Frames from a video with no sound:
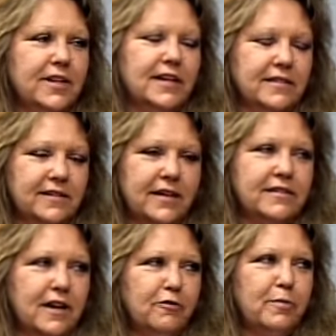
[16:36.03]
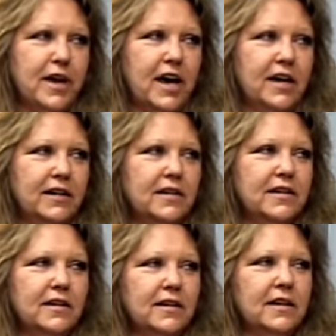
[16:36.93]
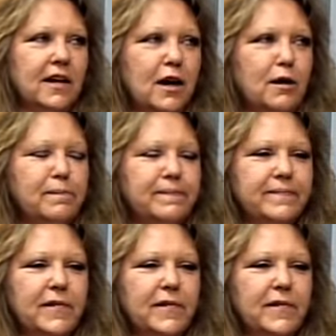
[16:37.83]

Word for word: Yes, it does have bad, um,